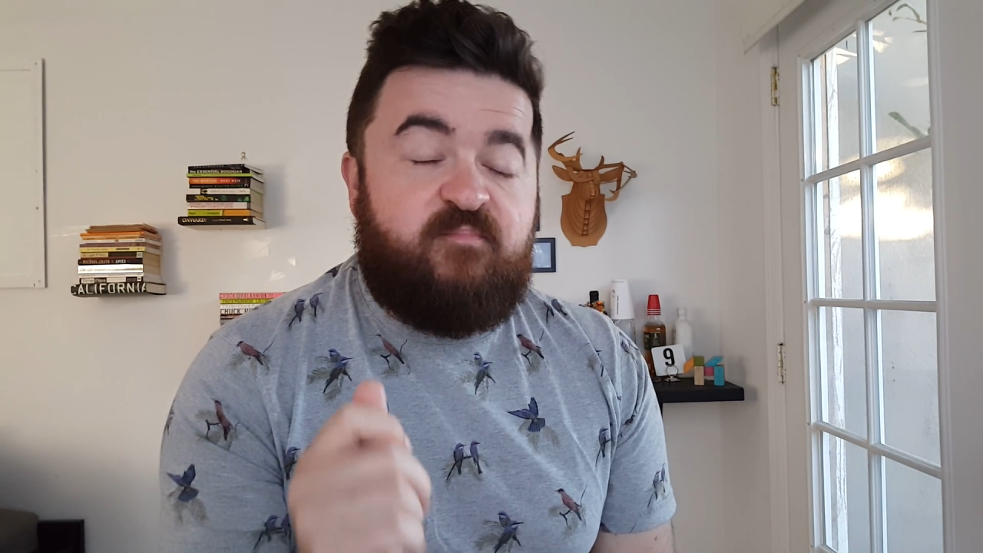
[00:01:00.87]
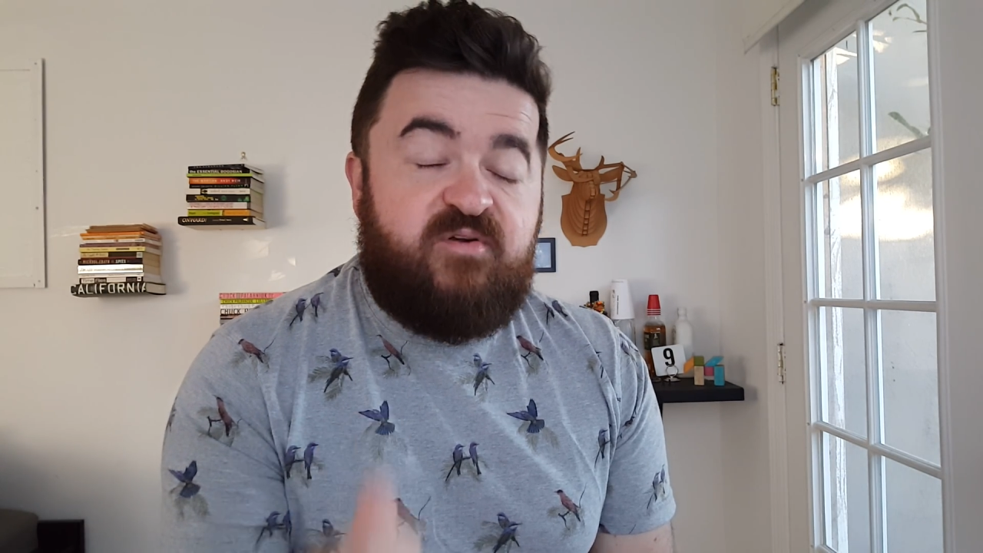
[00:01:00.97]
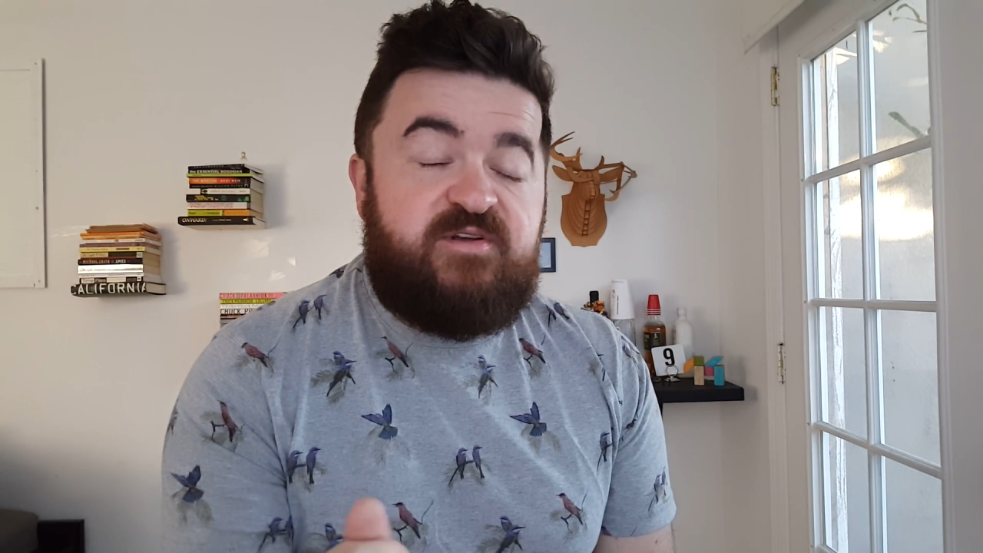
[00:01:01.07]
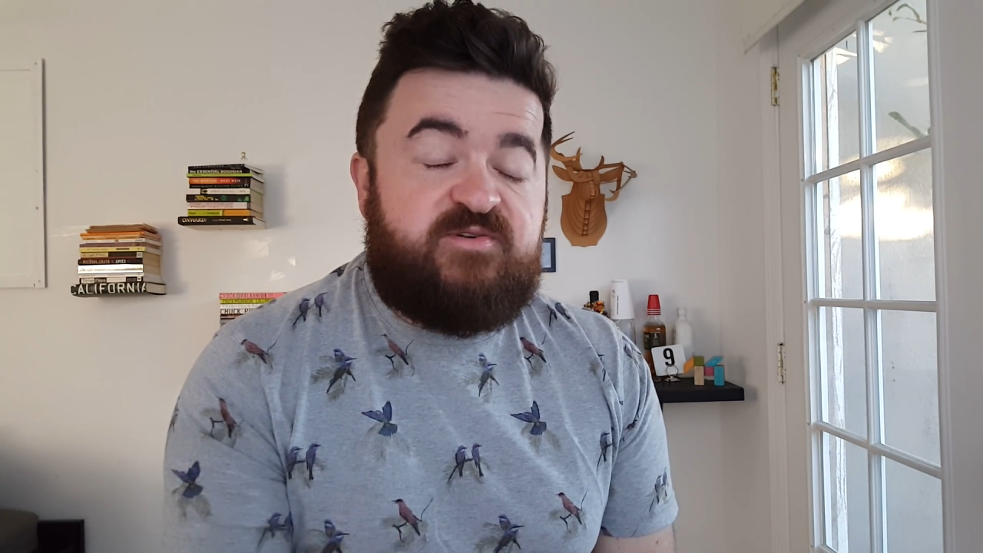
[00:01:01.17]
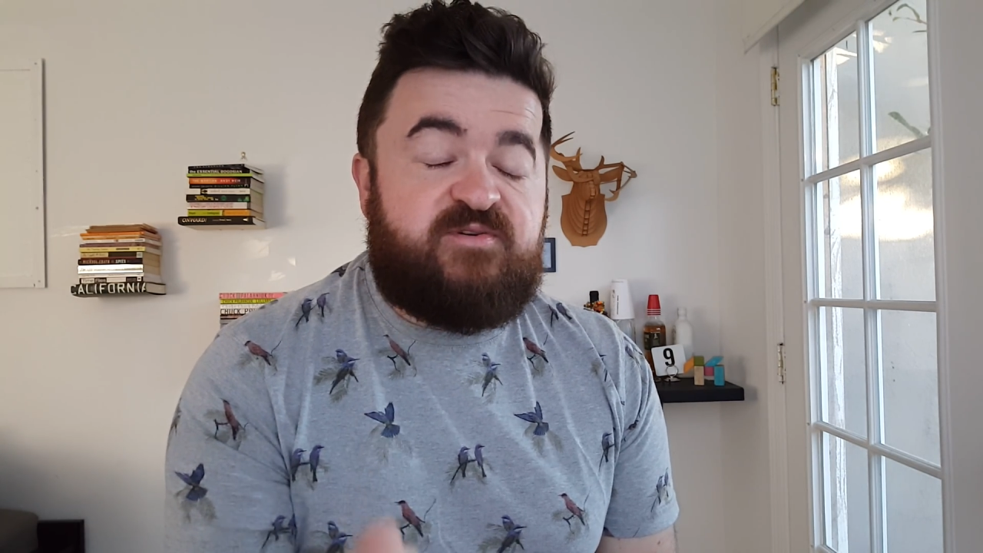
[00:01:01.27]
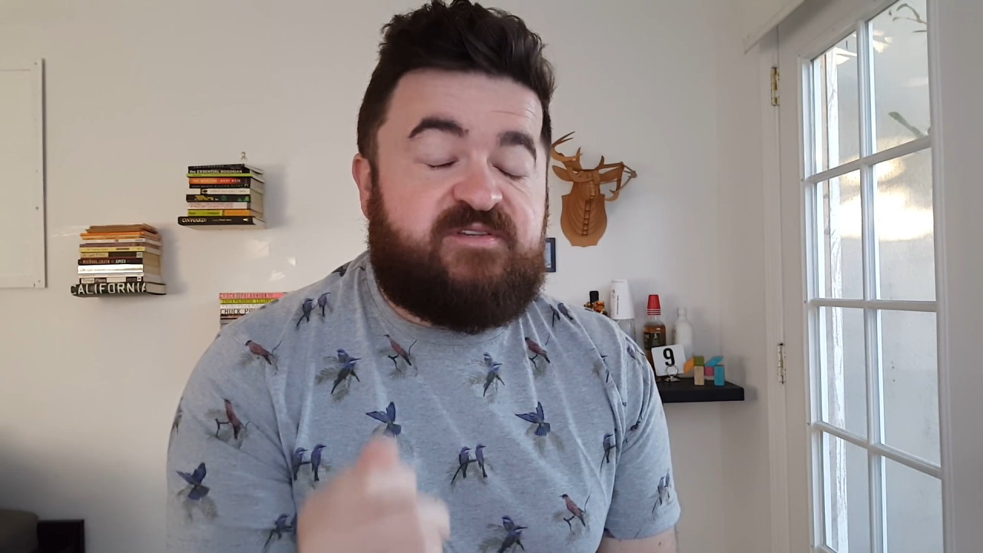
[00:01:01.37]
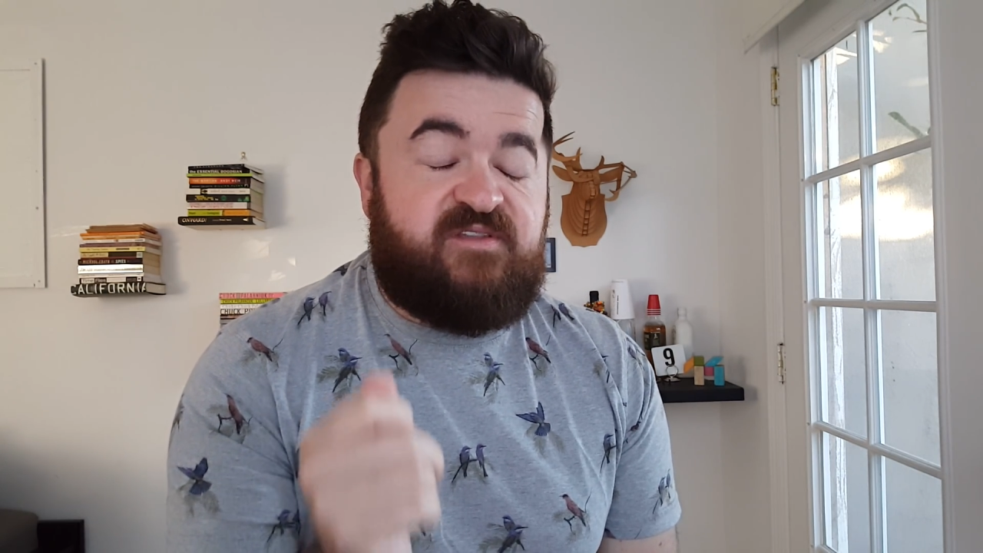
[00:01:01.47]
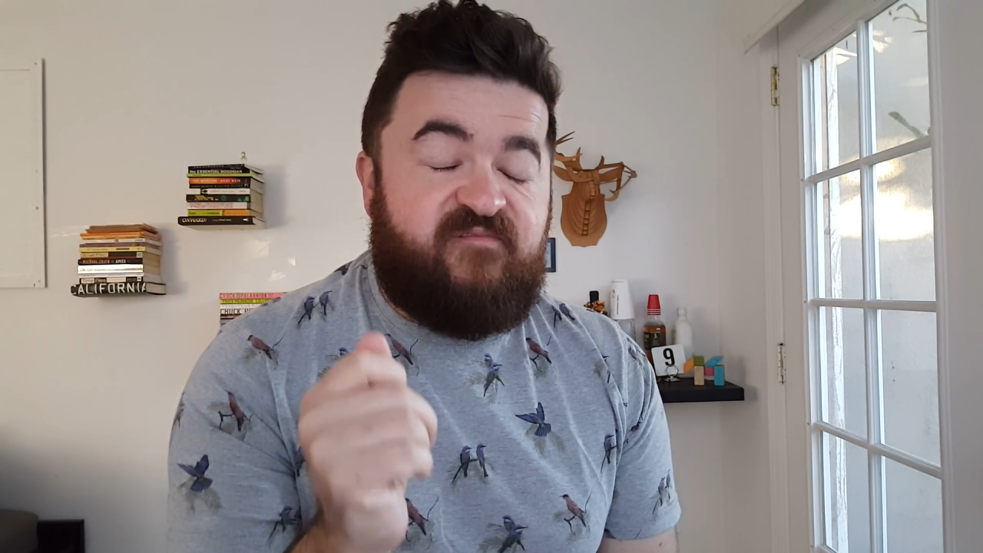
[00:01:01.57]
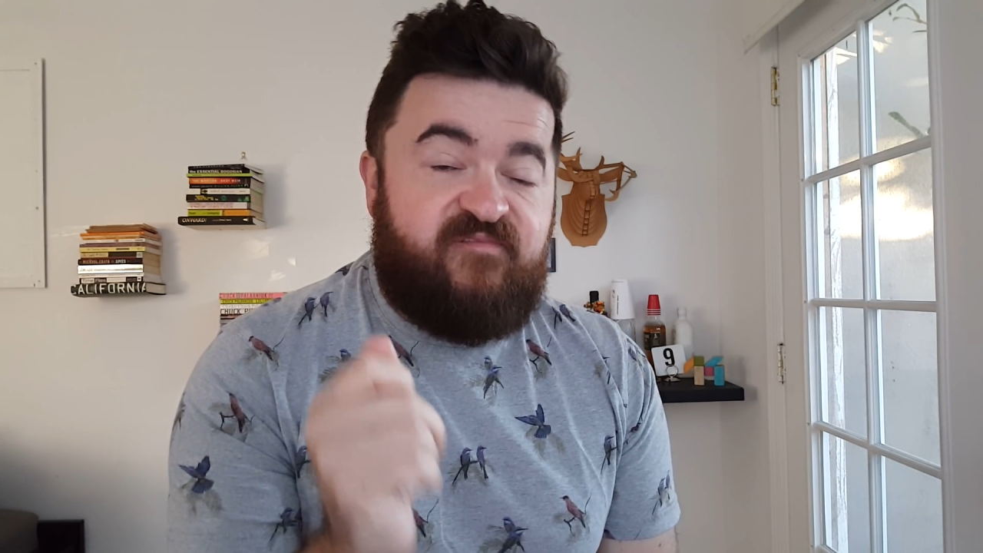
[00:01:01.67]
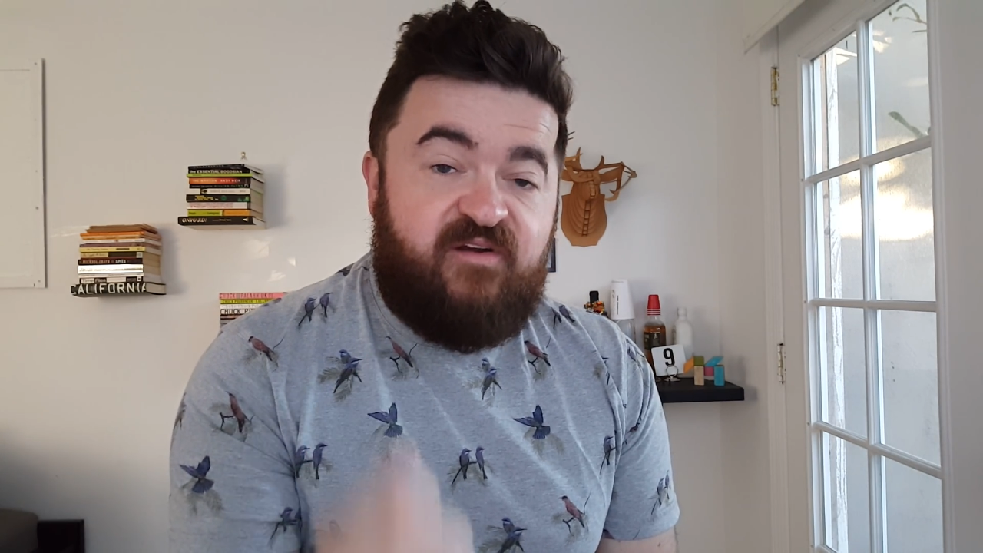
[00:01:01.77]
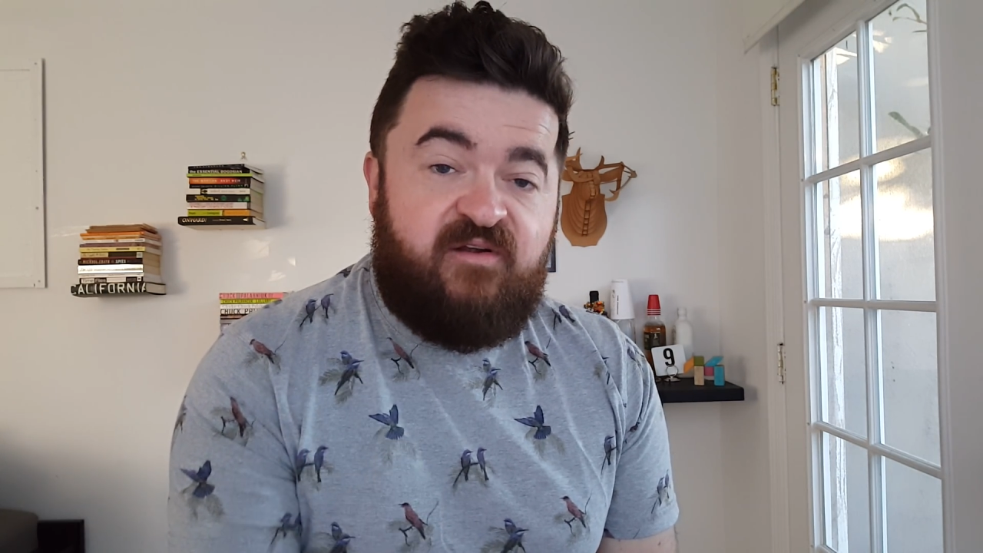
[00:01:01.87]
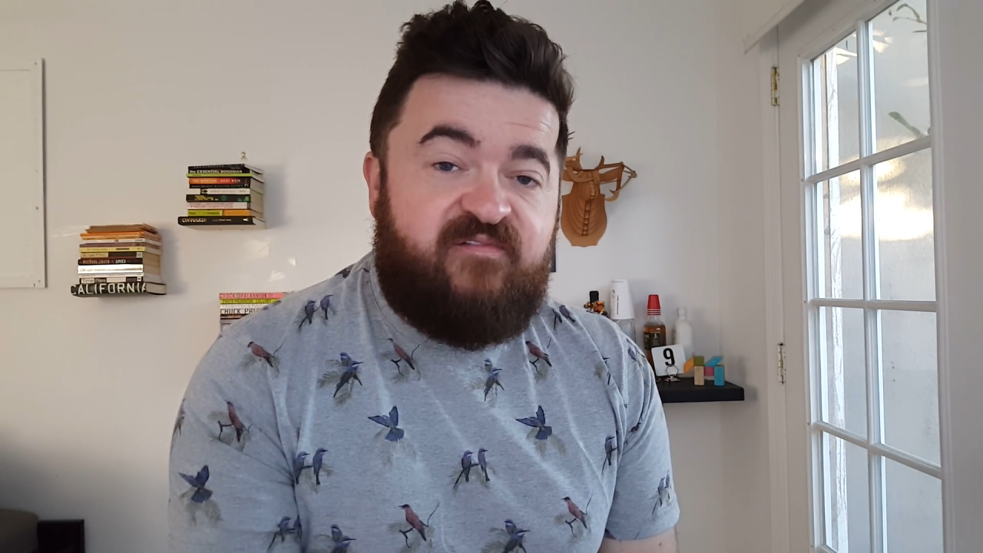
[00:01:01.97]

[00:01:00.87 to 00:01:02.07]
pretty sure it's the very